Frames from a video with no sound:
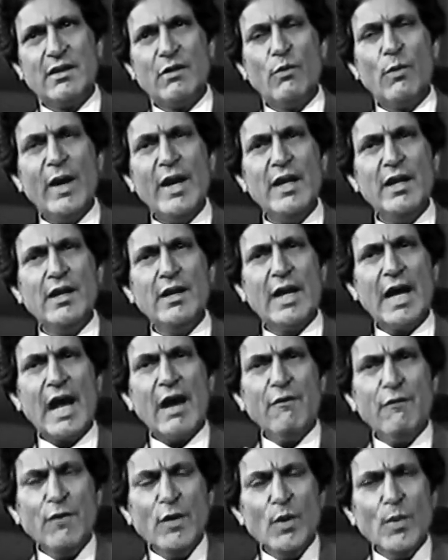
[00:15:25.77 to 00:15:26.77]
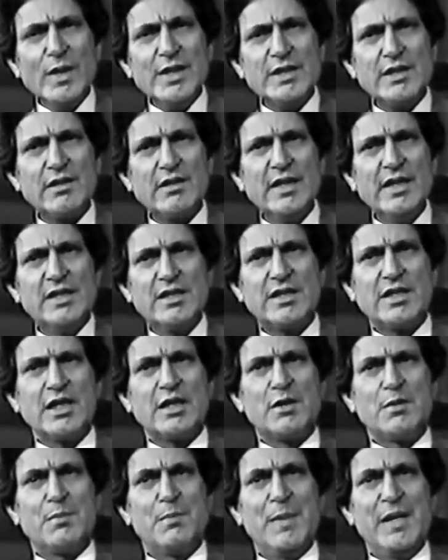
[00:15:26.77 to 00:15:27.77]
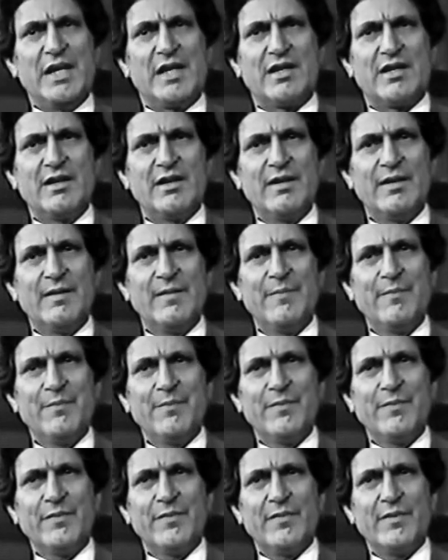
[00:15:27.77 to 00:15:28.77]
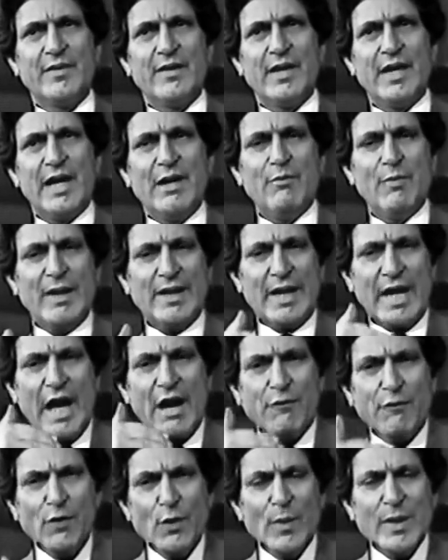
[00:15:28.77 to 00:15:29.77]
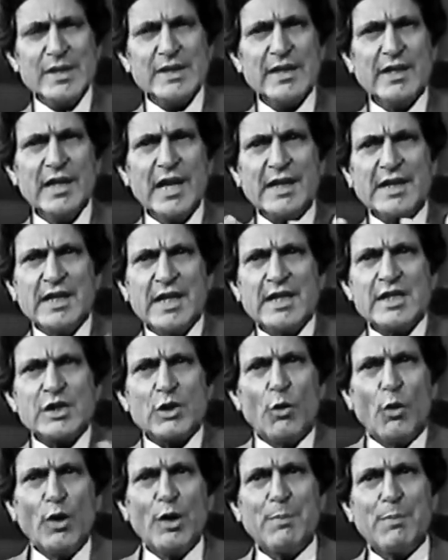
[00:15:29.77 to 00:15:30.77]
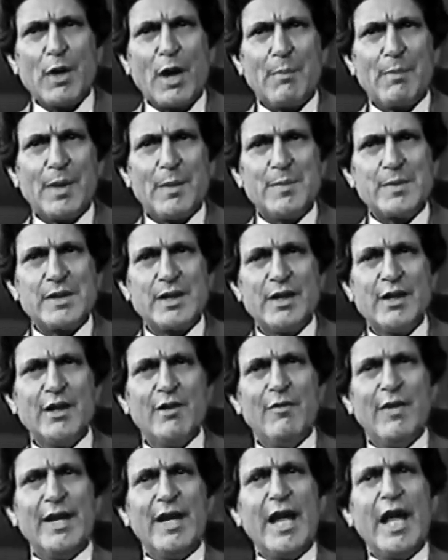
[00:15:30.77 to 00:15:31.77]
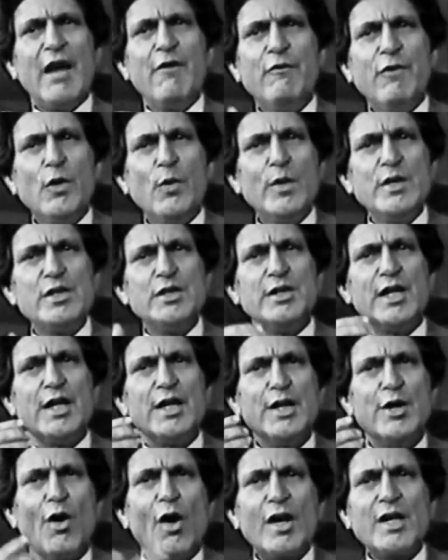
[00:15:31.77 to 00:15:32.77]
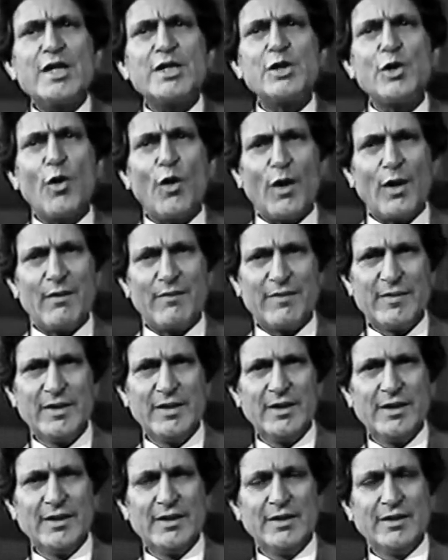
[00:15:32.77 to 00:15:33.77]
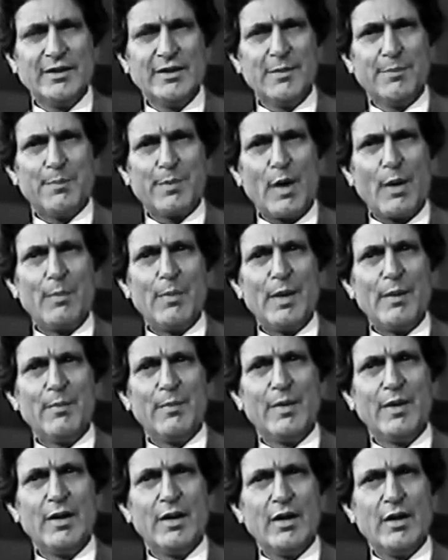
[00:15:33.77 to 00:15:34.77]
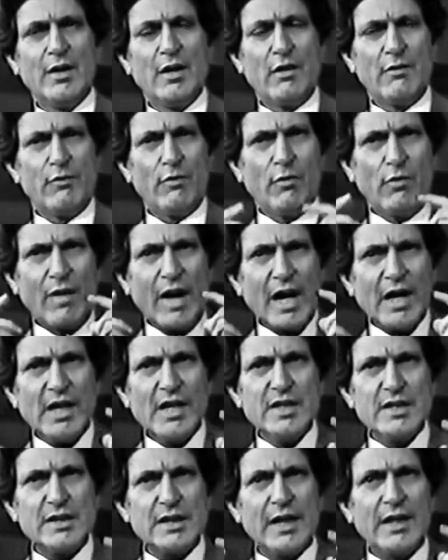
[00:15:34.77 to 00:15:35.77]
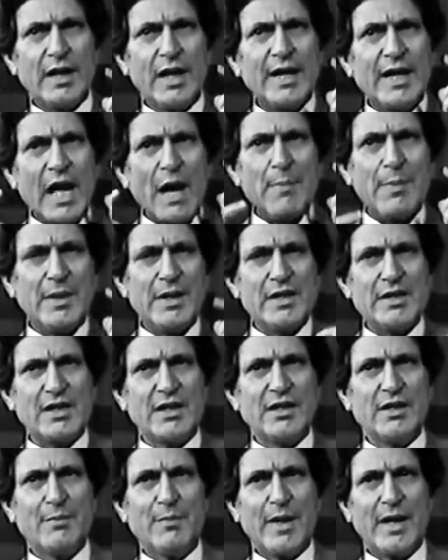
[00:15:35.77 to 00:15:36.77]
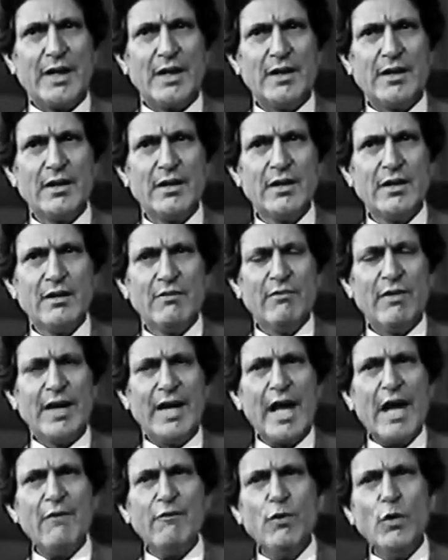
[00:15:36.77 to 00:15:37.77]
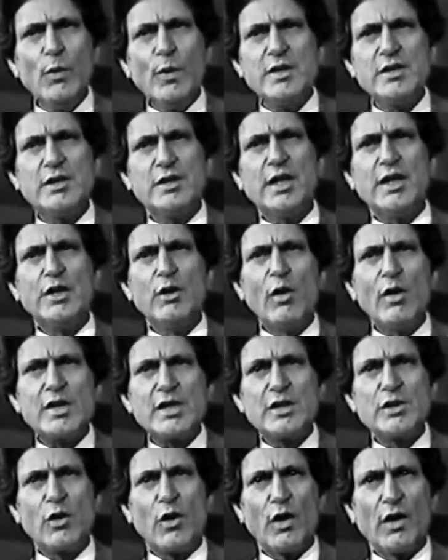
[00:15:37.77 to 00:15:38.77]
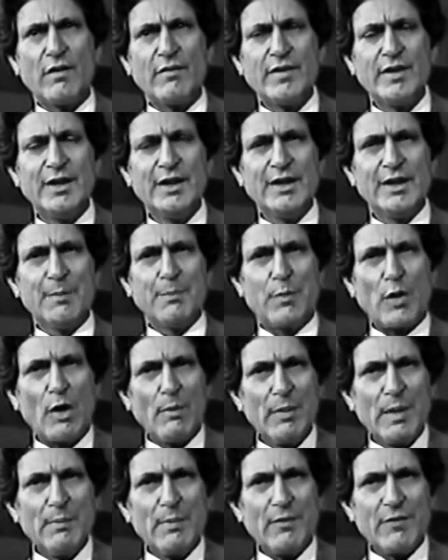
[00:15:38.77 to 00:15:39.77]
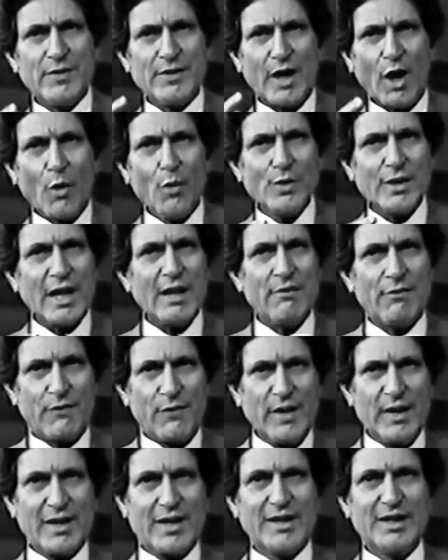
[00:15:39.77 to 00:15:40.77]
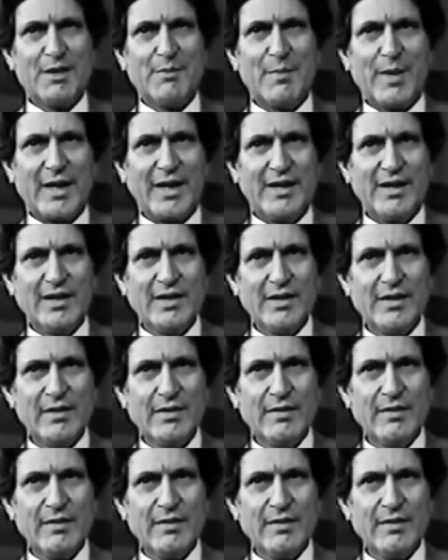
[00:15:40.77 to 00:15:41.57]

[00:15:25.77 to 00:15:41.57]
When affluence reached its peak, and when affluence created its own problems, when affluence did not solve the problem of violence and unhappiness in the mind, when affluence did not solve the problem of doubt and fear in the mind,